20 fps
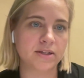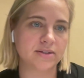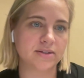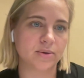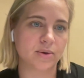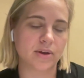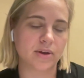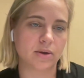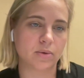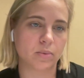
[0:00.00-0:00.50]
So
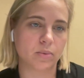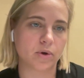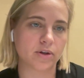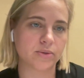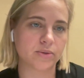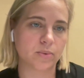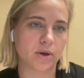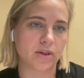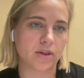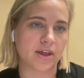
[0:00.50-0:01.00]
it works
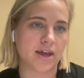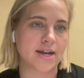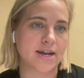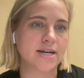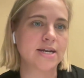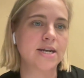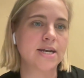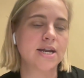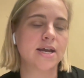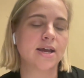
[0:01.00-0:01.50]
well
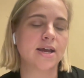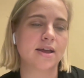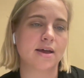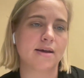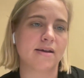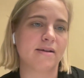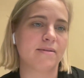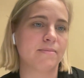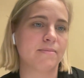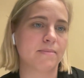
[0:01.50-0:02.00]
then.
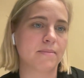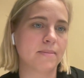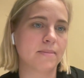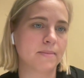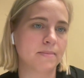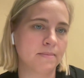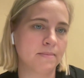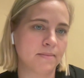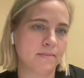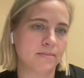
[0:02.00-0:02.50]

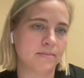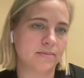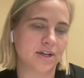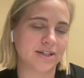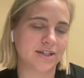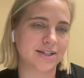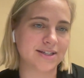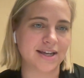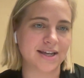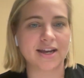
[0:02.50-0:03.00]
Not
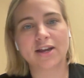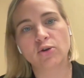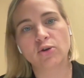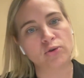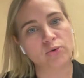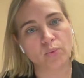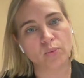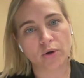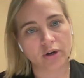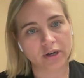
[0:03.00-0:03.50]
to say it
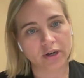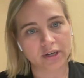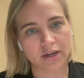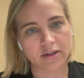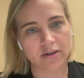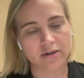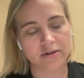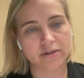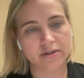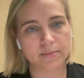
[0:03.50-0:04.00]
couldn't work in
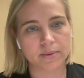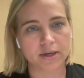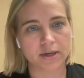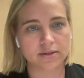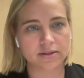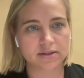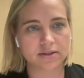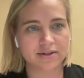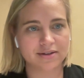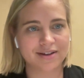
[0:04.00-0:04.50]
others,
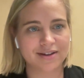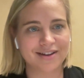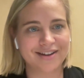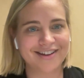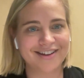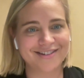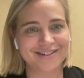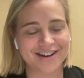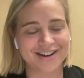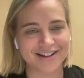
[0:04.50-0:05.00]
but
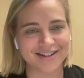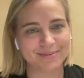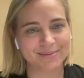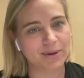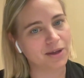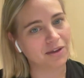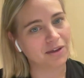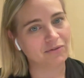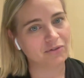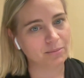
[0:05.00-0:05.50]
not
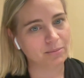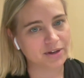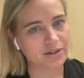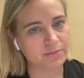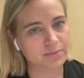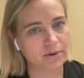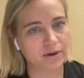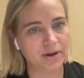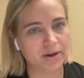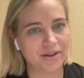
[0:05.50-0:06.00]
speaking from
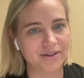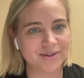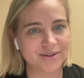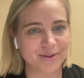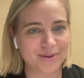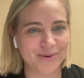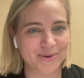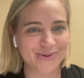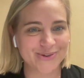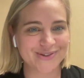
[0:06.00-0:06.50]
experience on
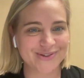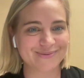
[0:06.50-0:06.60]
those.